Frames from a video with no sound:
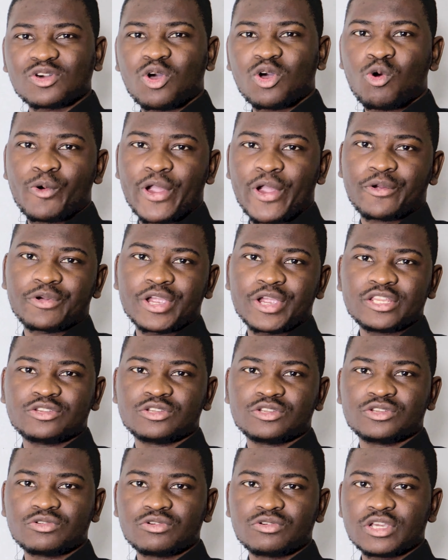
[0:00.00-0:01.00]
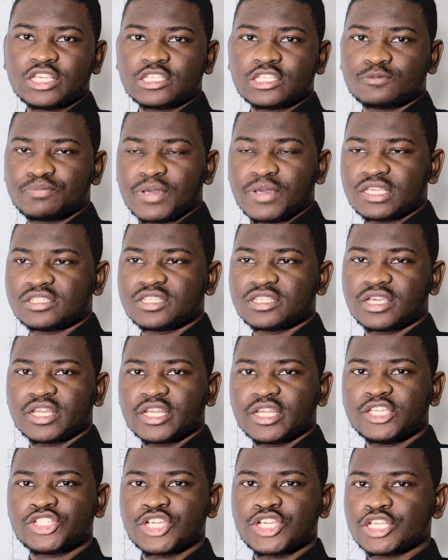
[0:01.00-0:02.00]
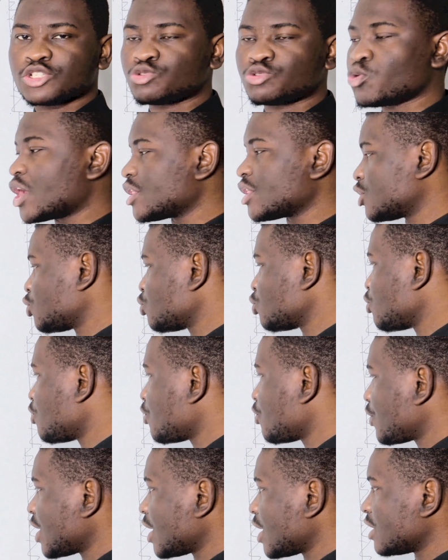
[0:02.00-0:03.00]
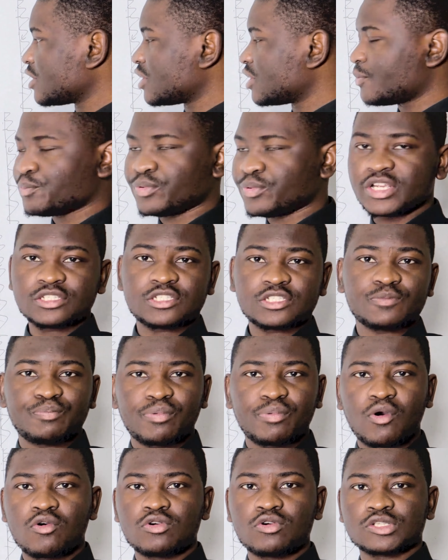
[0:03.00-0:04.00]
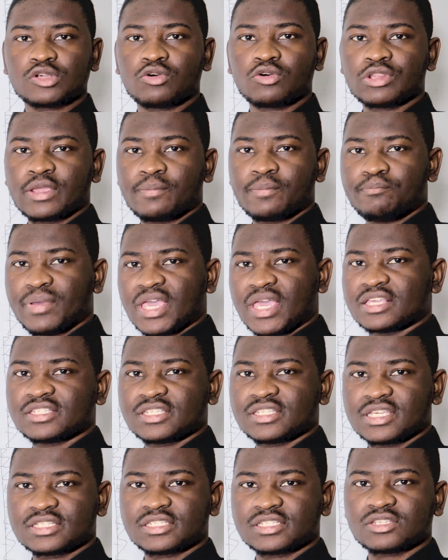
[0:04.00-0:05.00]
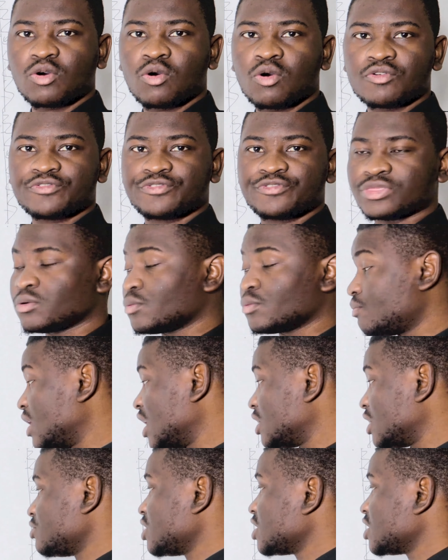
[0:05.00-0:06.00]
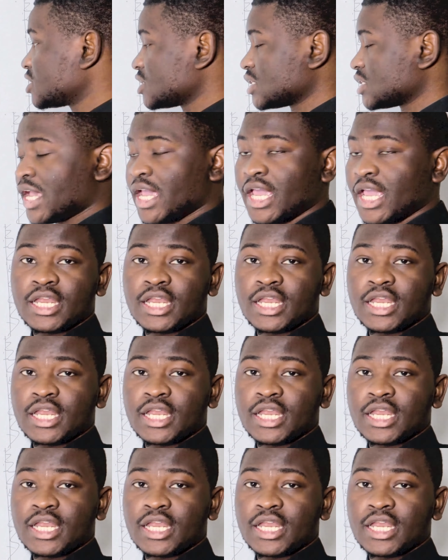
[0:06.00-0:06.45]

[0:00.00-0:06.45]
all we're going to do is basically just run through the principles or the basics of Thoughtmetrics.